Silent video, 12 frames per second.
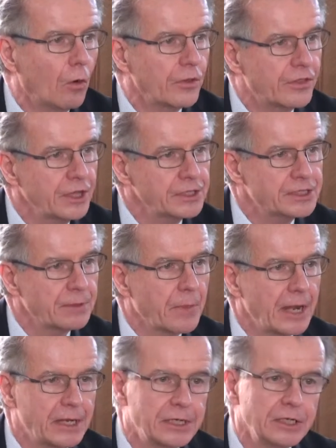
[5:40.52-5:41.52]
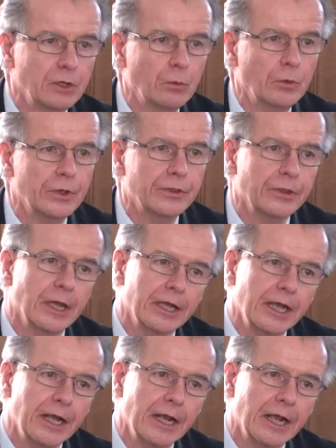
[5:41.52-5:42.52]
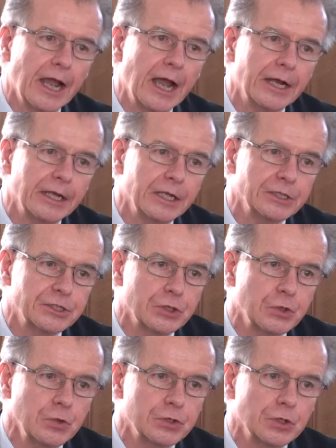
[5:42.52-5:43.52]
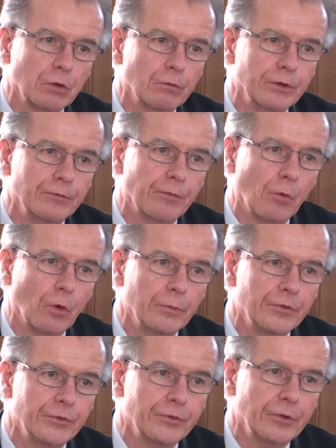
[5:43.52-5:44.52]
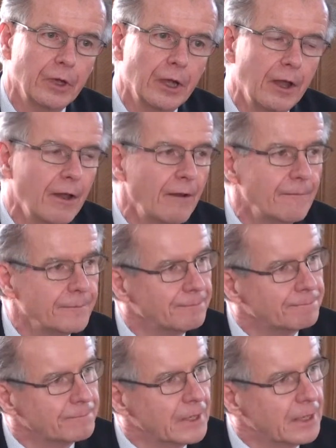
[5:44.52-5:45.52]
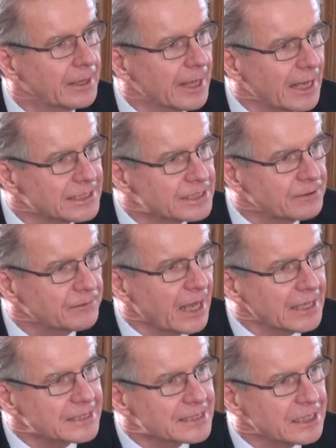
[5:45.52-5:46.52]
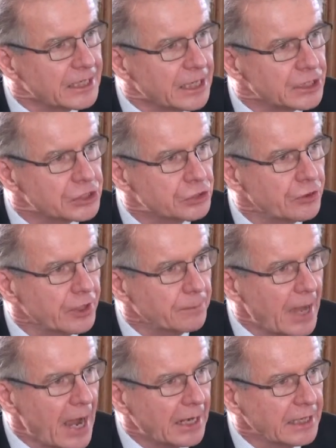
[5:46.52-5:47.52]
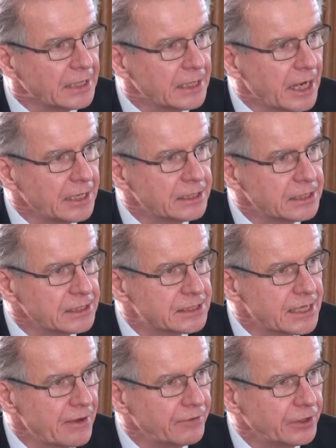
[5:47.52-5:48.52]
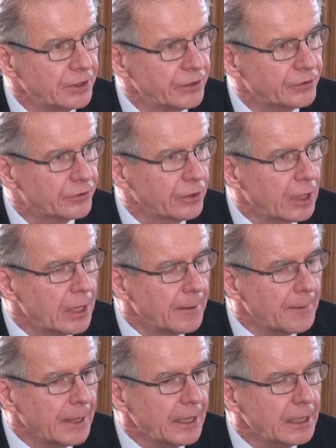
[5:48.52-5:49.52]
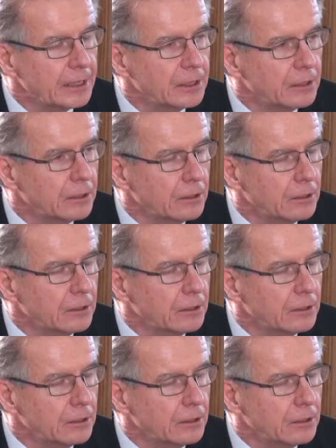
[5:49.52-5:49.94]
or things that might deal with getting at institutional reforms. That's the history back in the 1970s. In